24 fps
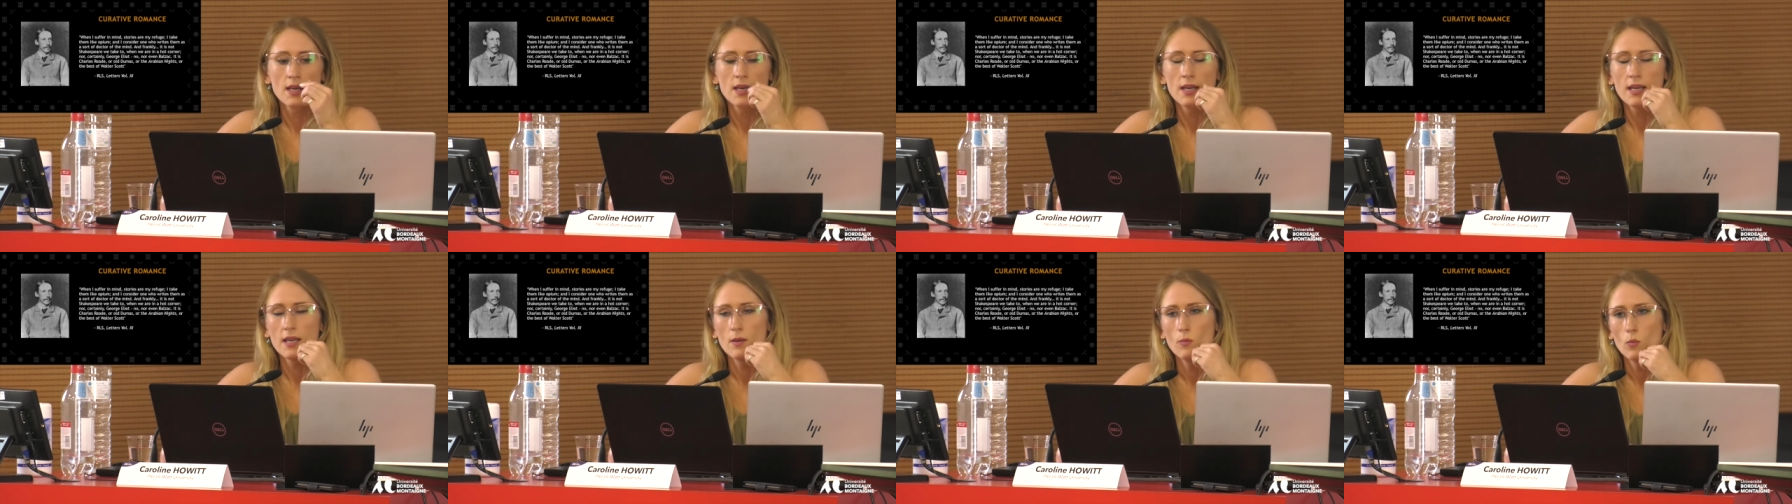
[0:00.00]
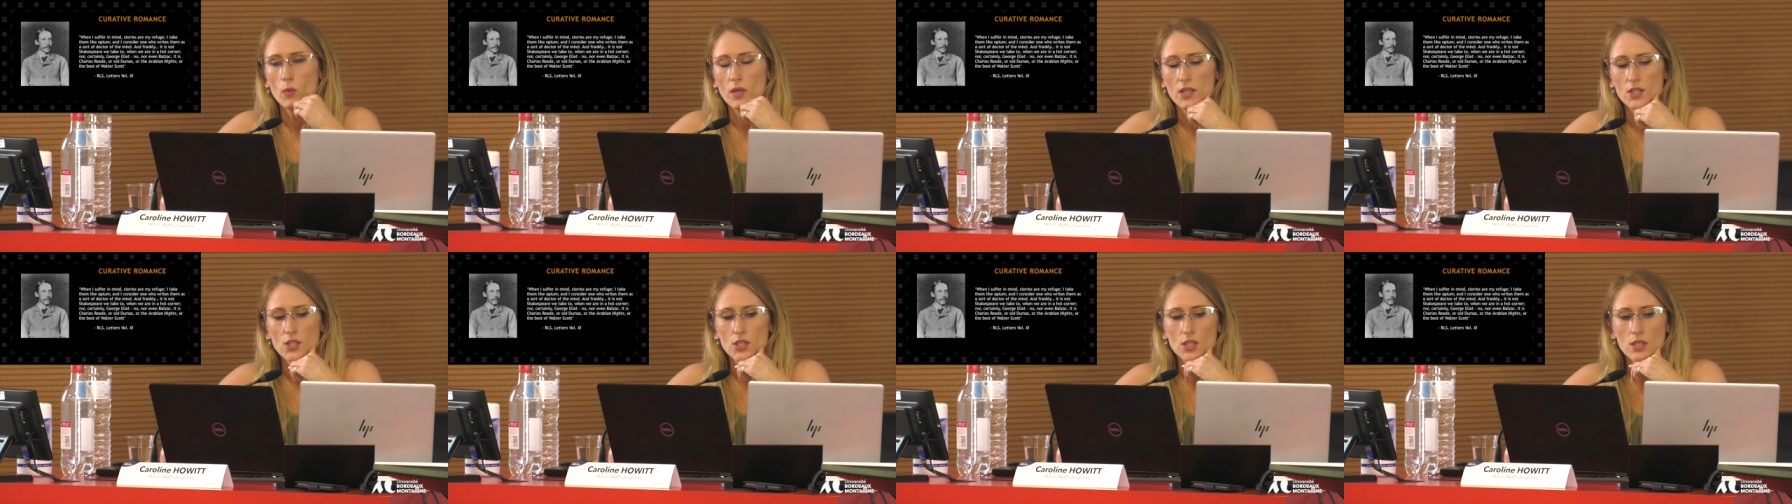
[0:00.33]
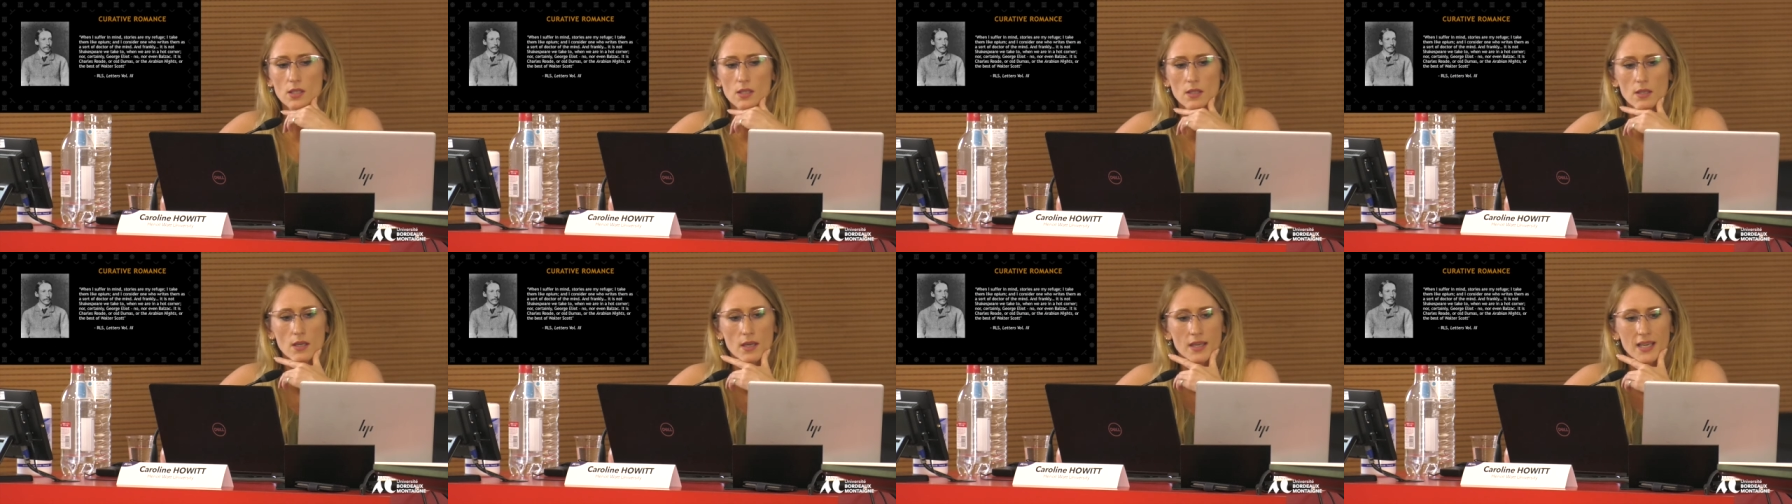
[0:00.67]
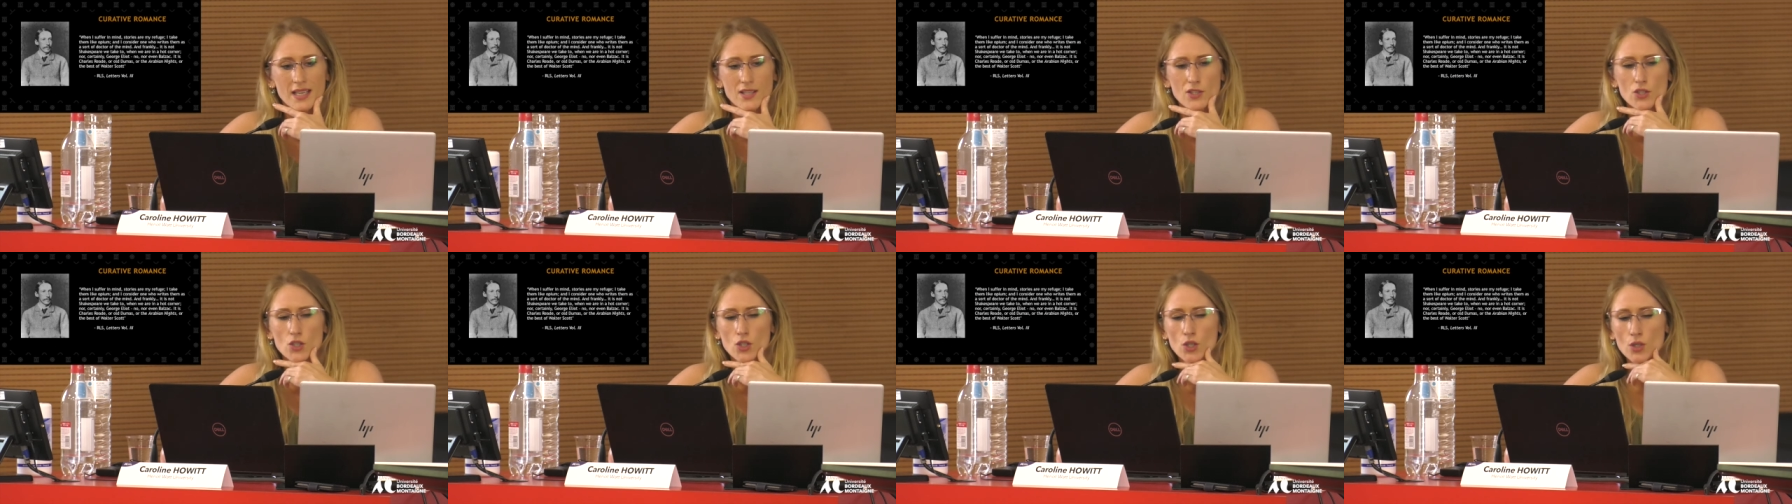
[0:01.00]
in which an
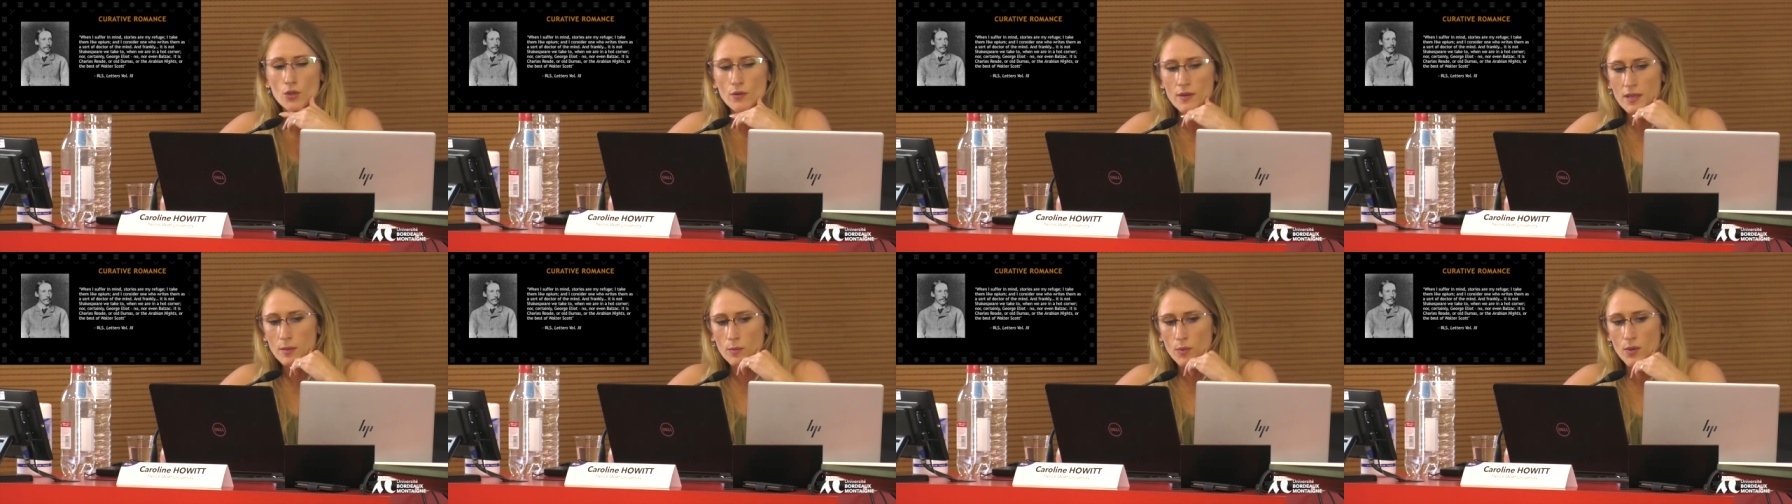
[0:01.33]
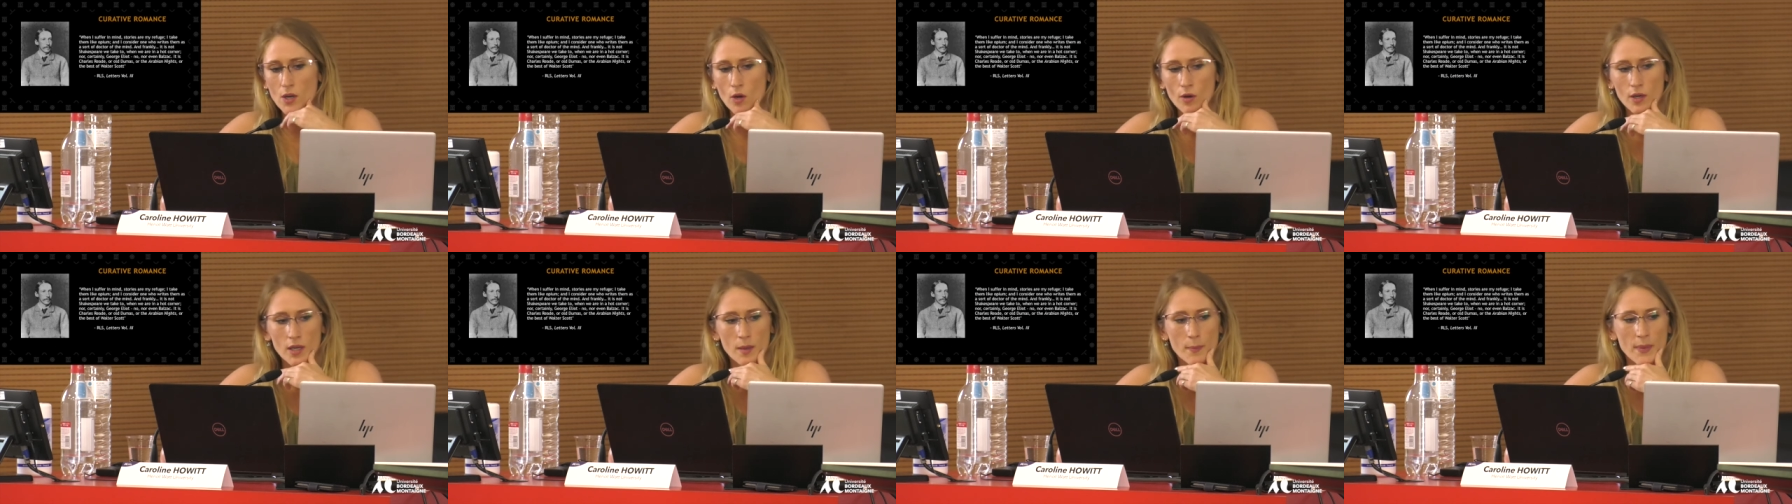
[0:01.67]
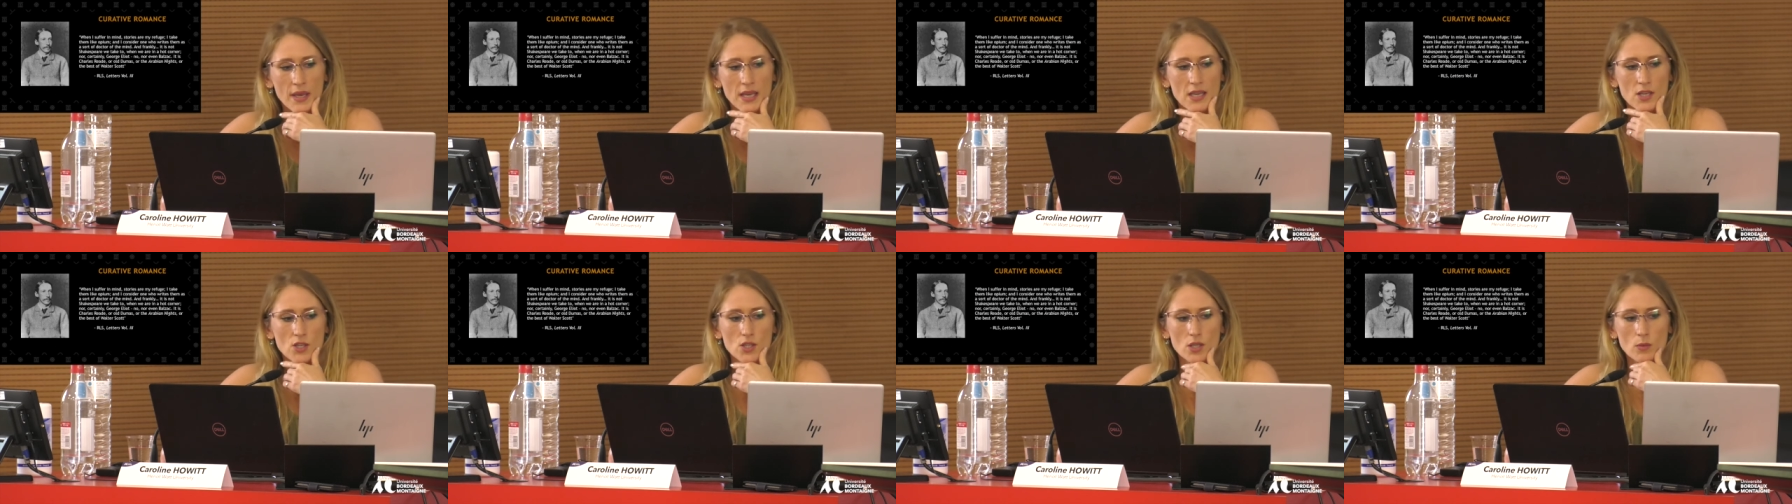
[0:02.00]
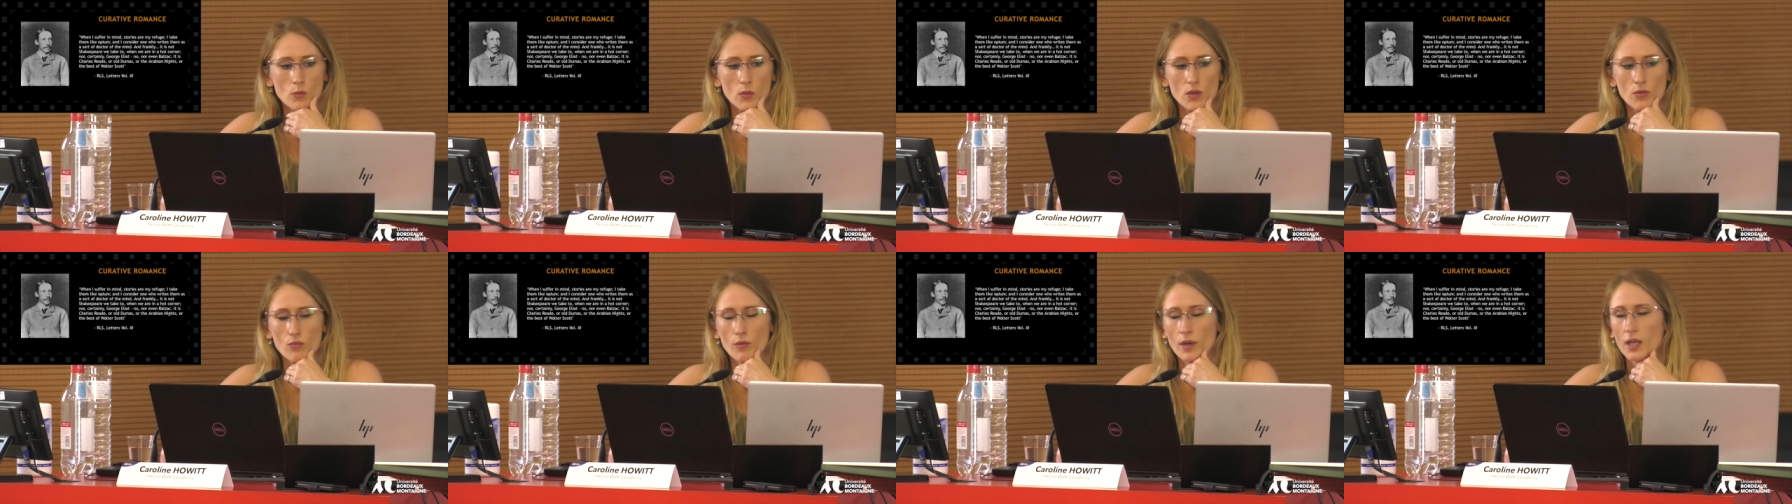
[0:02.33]
enduring preoccupation
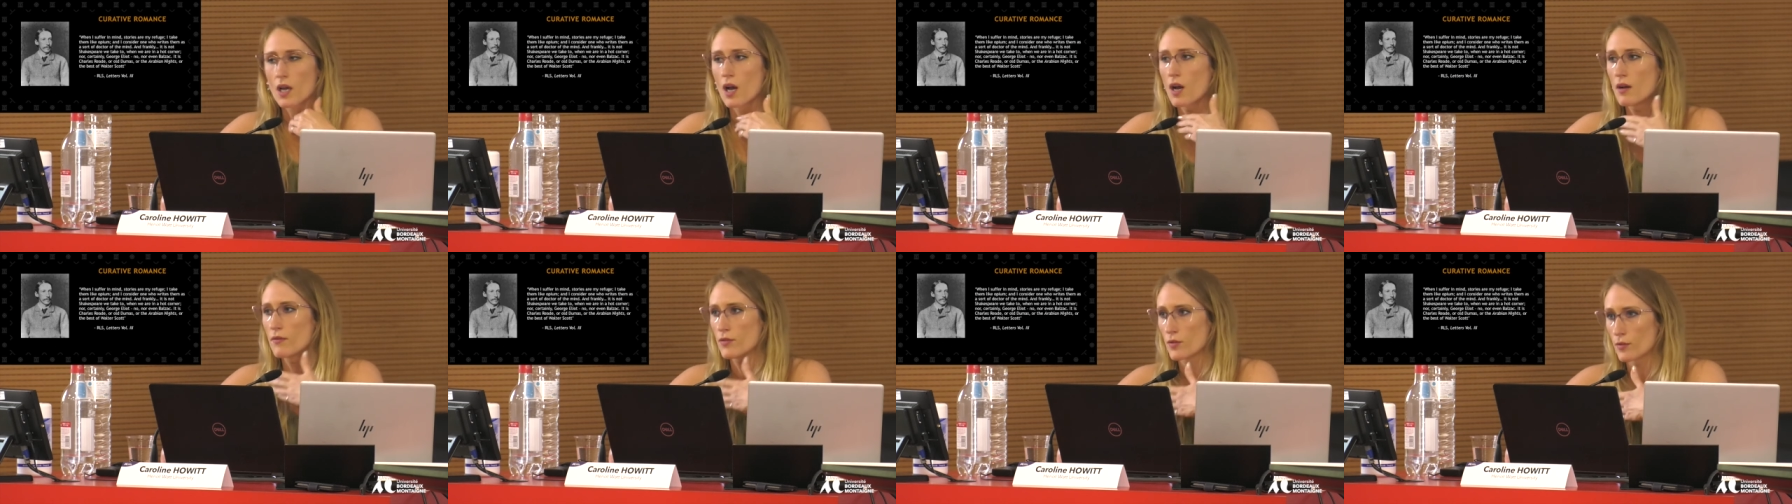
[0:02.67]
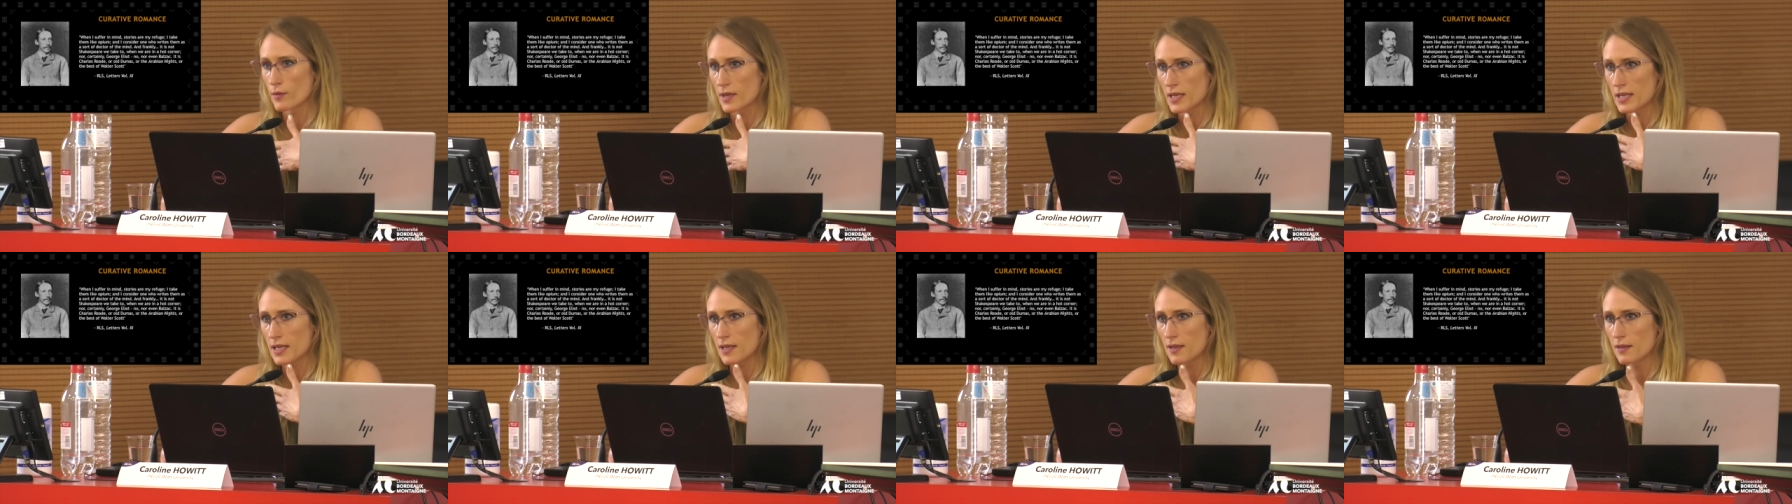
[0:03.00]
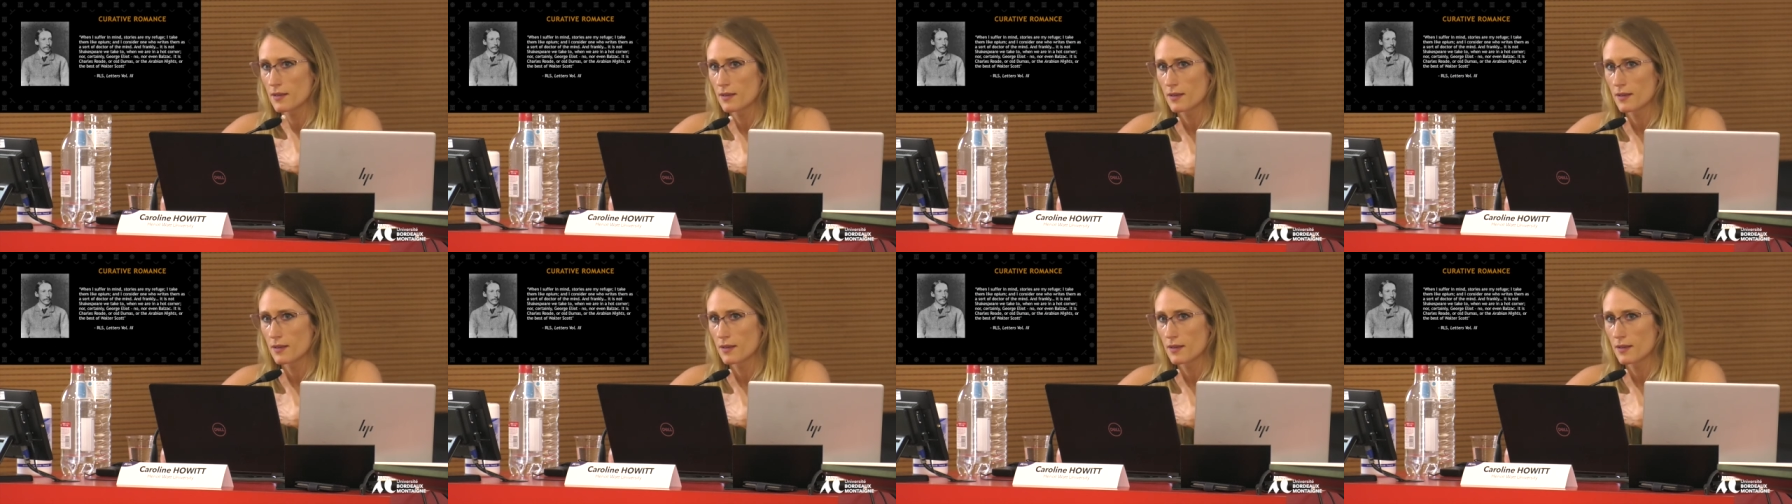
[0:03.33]
with recovery